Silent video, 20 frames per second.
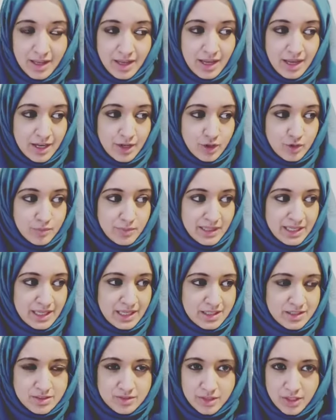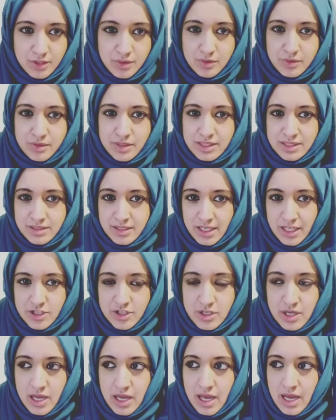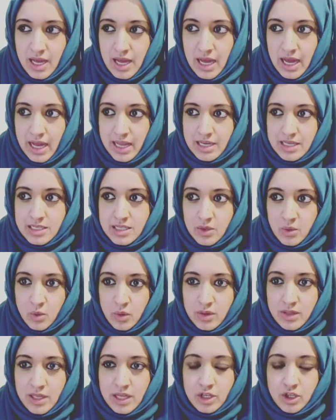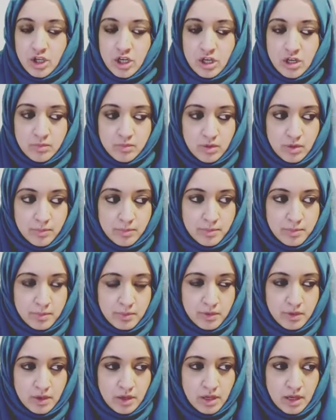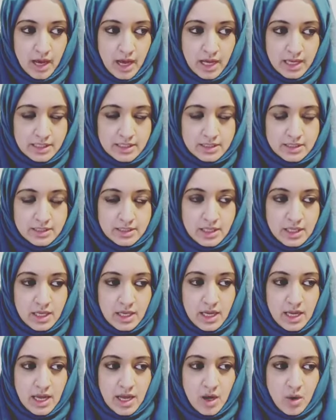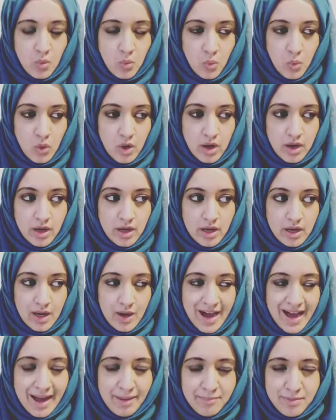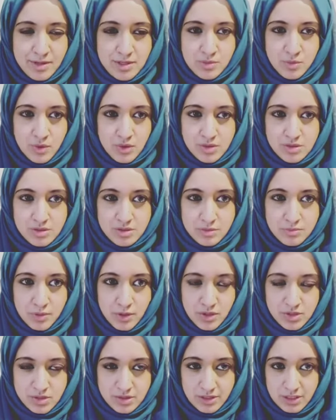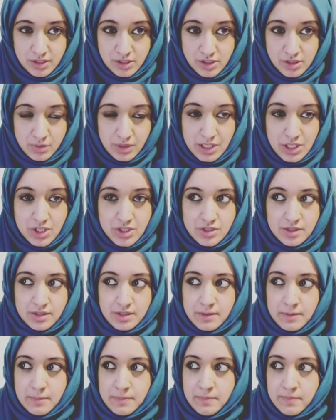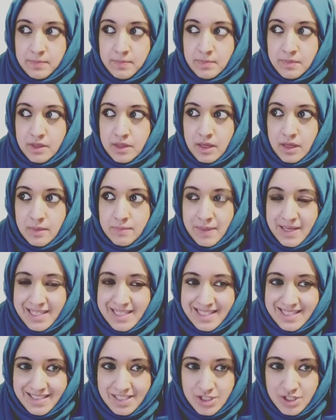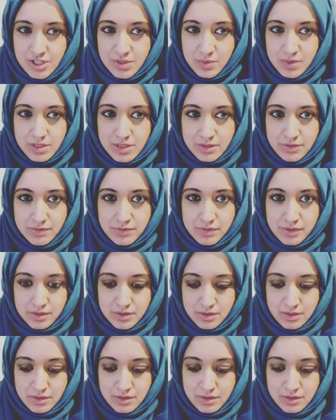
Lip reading: You know, my kids, you know, this age, and all that come up. And what happened was, because of that situation, my decisions were different,